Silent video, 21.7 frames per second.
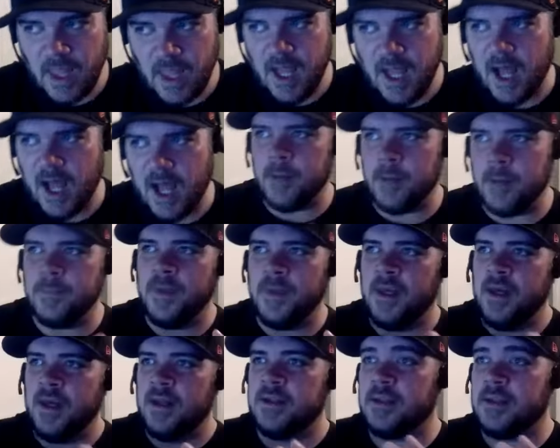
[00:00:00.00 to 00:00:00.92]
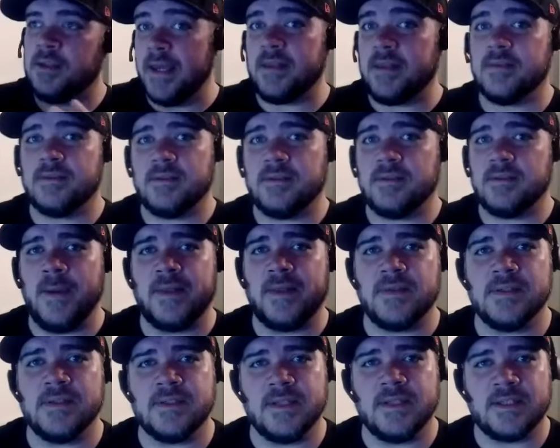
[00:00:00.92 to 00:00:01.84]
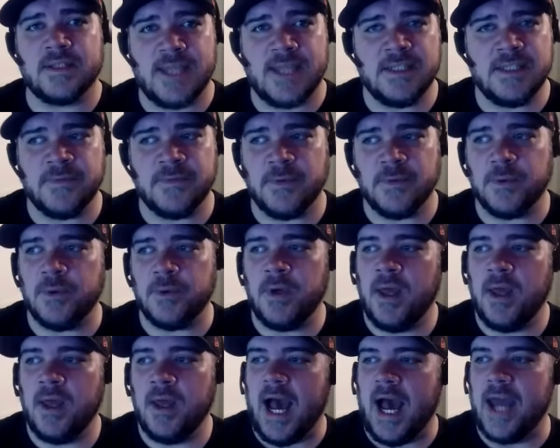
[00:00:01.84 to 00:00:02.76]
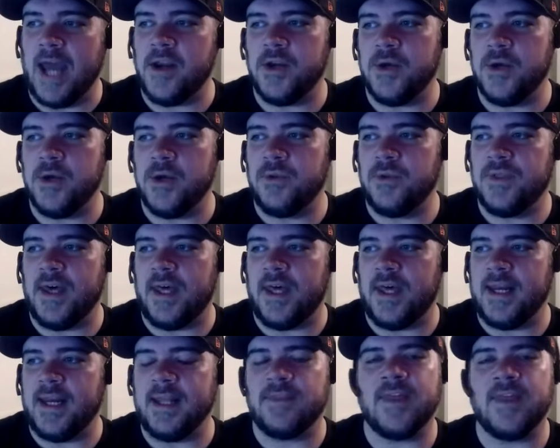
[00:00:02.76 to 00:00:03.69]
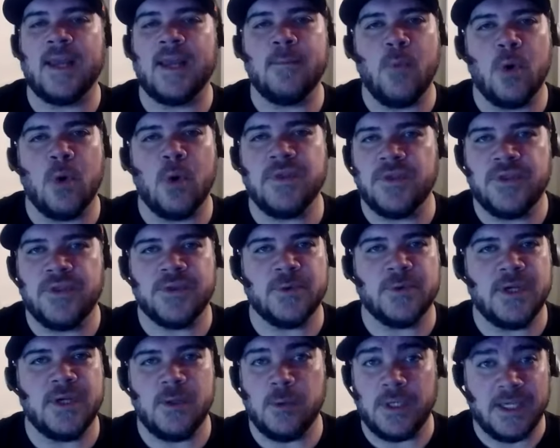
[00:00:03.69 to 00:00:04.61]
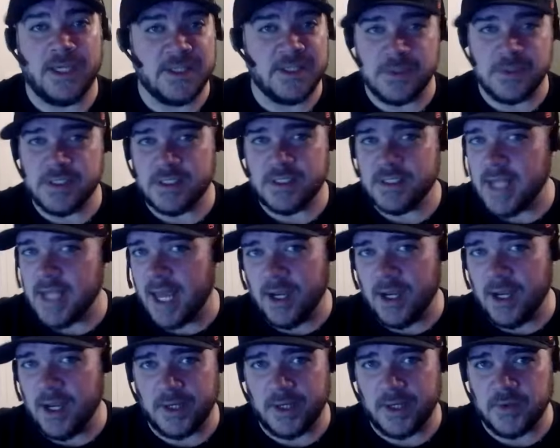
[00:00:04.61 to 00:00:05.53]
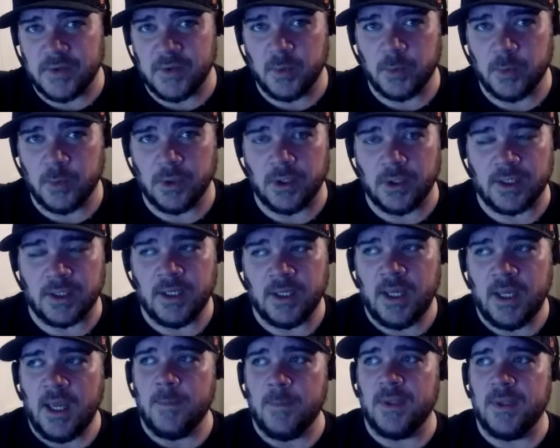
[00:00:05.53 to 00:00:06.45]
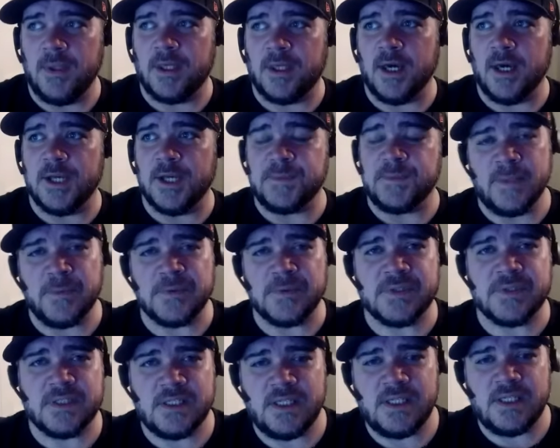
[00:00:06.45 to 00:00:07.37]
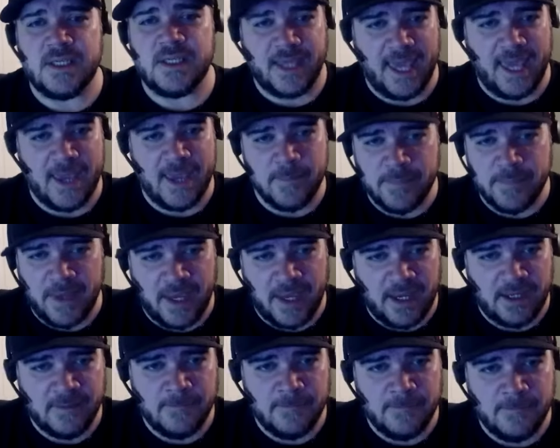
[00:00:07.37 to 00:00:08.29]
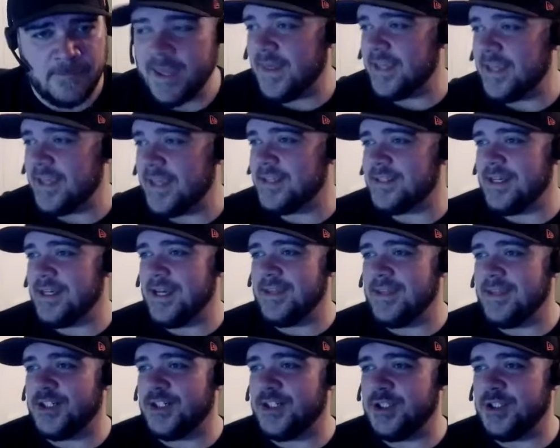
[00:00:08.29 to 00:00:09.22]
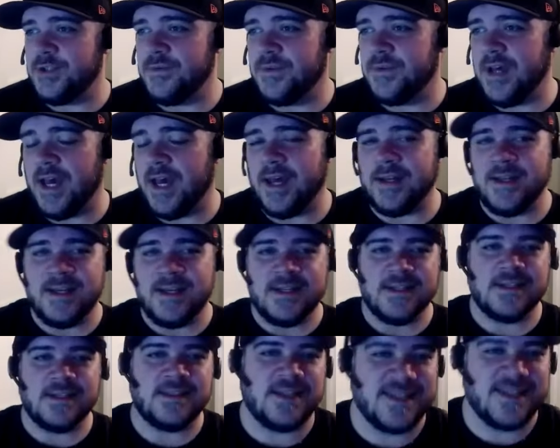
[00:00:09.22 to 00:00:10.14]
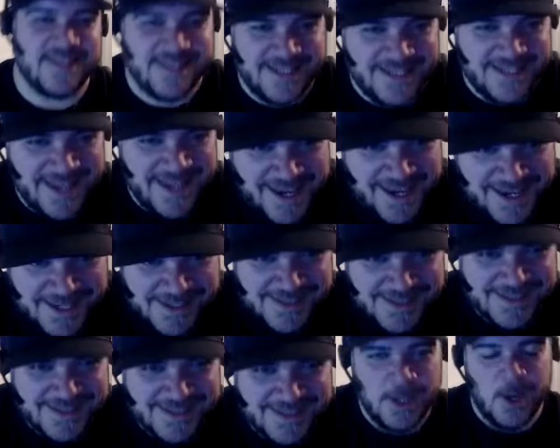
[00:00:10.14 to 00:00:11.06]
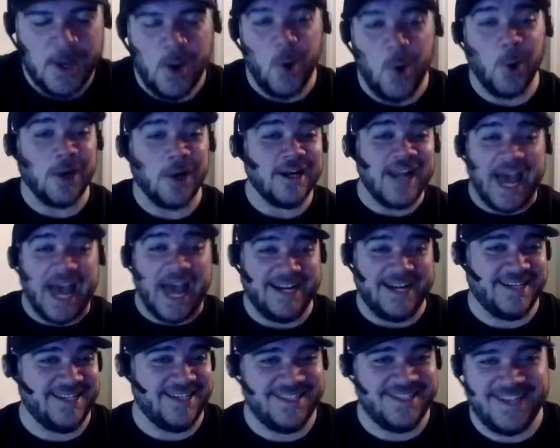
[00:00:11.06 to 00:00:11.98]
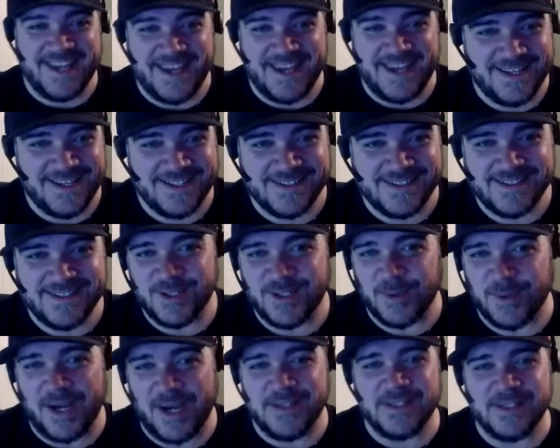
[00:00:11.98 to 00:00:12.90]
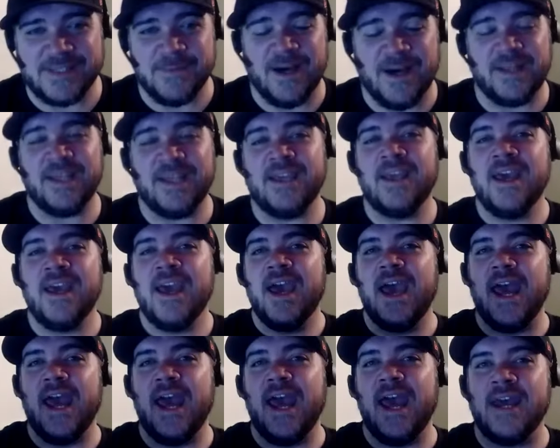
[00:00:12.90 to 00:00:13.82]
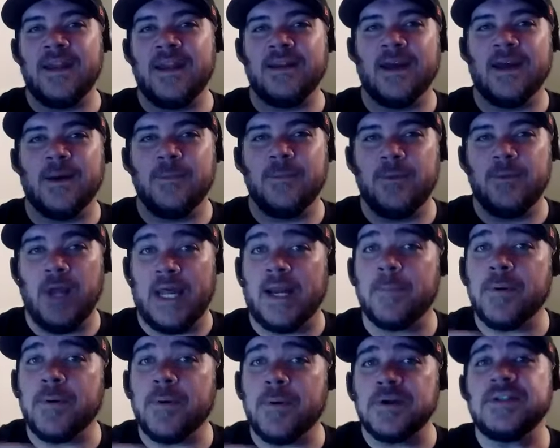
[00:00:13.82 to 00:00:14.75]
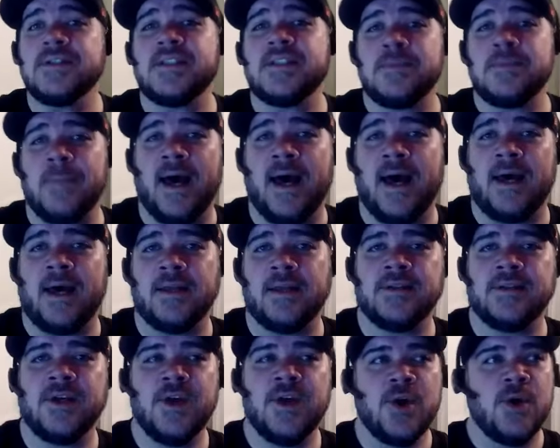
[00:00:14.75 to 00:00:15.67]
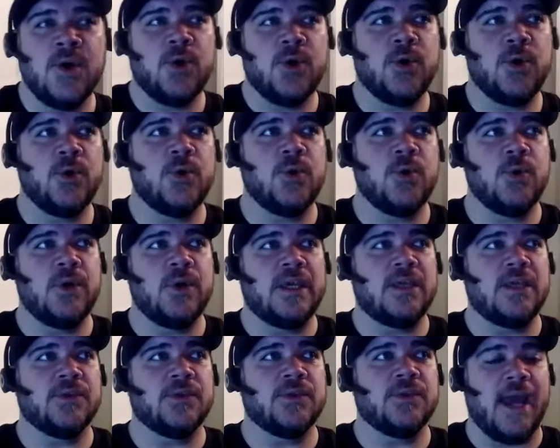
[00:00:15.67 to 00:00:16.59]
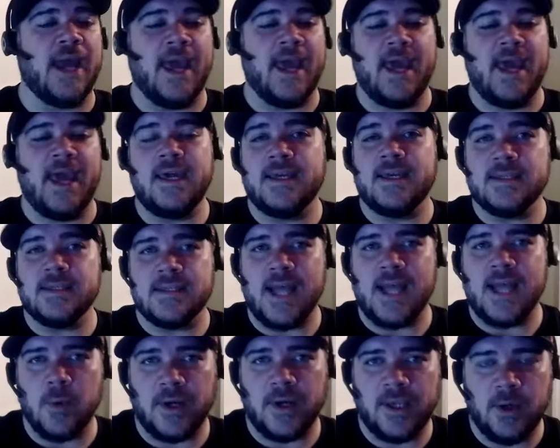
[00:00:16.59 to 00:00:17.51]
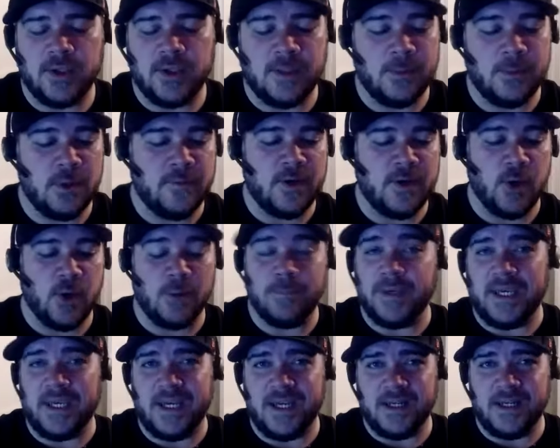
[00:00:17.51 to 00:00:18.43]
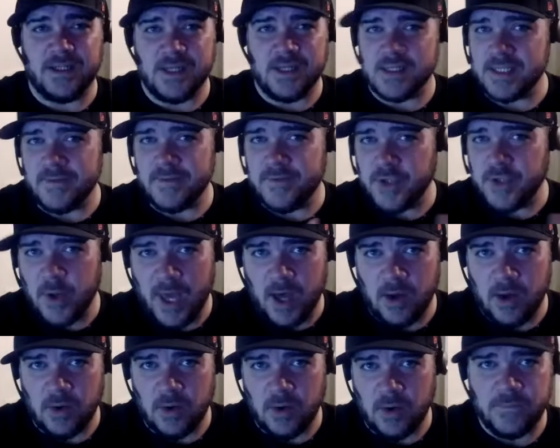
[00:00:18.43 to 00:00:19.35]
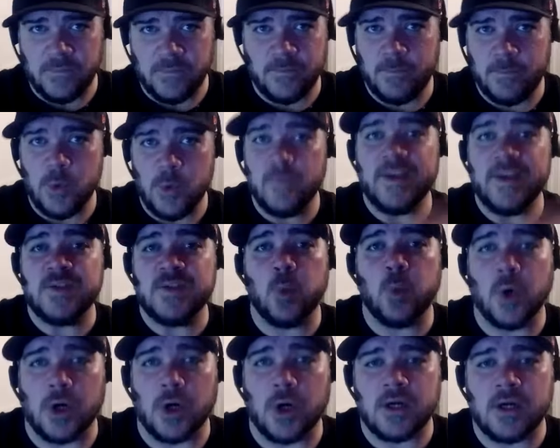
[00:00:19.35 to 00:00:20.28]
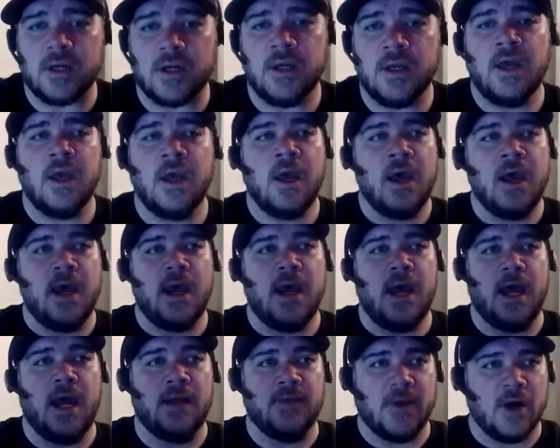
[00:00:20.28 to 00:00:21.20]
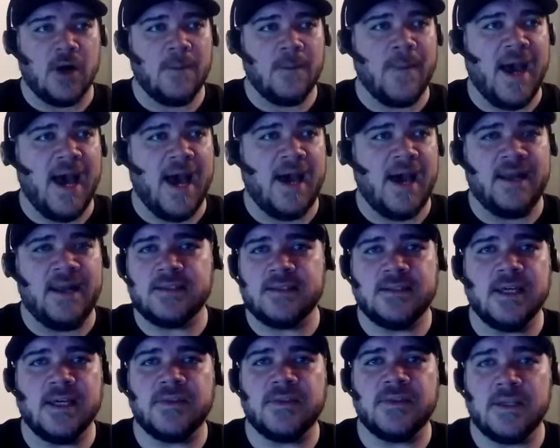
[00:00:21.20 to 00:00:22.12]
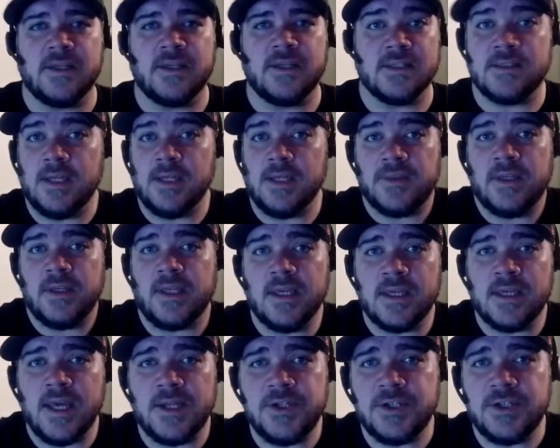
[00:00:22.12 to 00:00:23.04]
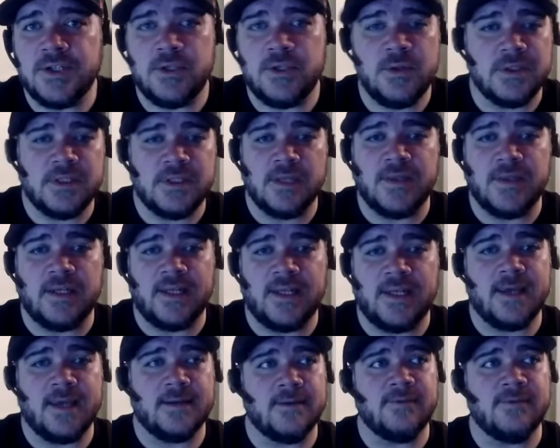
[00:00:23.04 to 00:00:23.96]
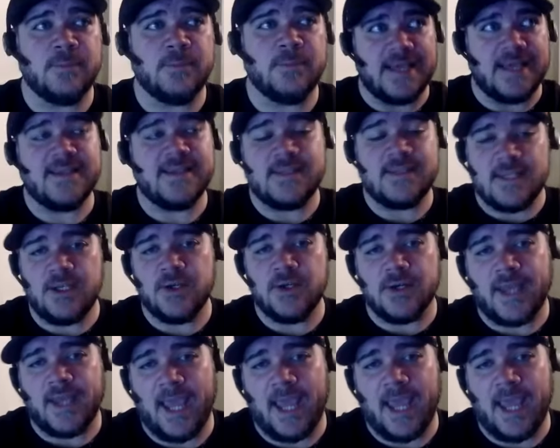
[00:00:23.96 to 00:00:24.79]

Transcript: um, to make to make this successful, I knew that anything more than three weeks was not going to work because people see a campaign, they see that you've got 60 days or 90 days to raise this money. And, in um, a person's mind who either A is not working on the movie or B doesn't even know how movies work, in their mind, it's nothing, it's nothing against you, it's nothing negative, but they see your